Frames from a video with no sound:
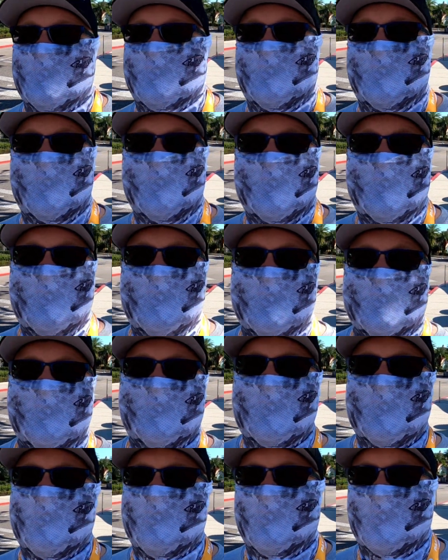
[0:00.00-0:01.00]
stinky and
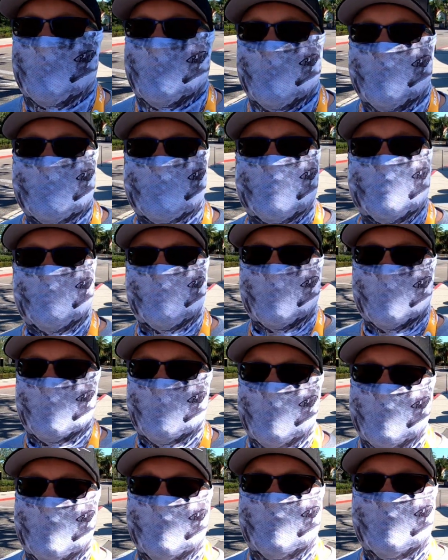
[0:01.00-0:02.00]
stuff, and unless you want to
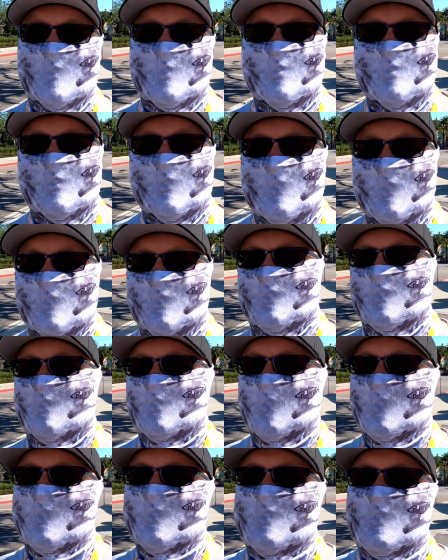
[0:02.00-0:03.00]
bring some
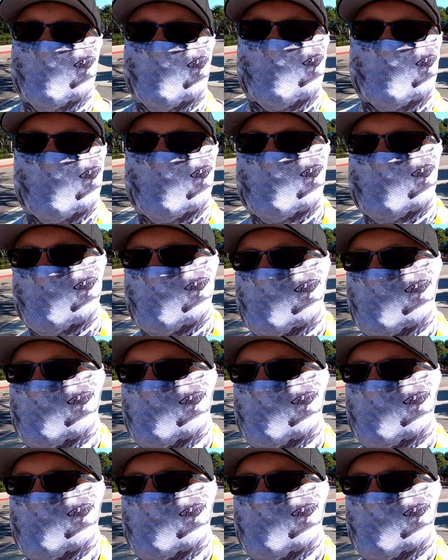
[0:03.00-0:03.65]
laundry detergent